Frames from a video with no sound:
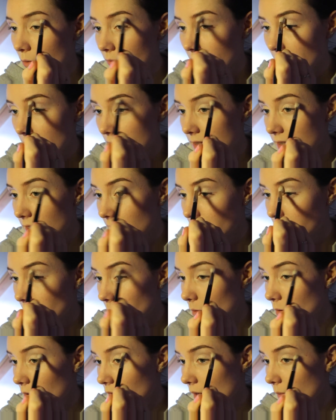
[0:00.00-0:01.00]
whole face, and we
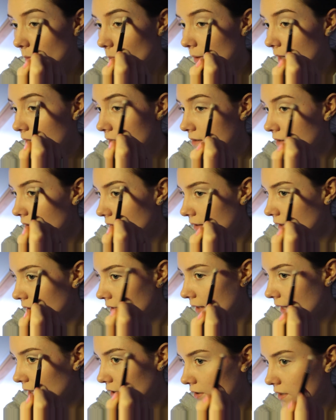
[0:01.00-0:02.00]
bought a couple bits. And
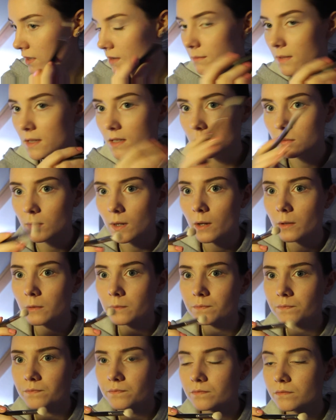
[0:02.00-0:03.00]
then that Christmas as
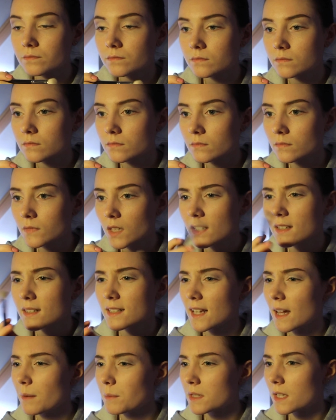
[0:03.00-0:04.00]
well, because
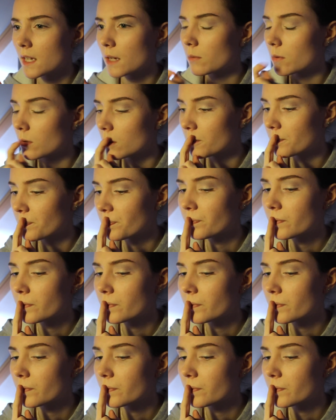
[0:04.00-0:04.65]
that was like what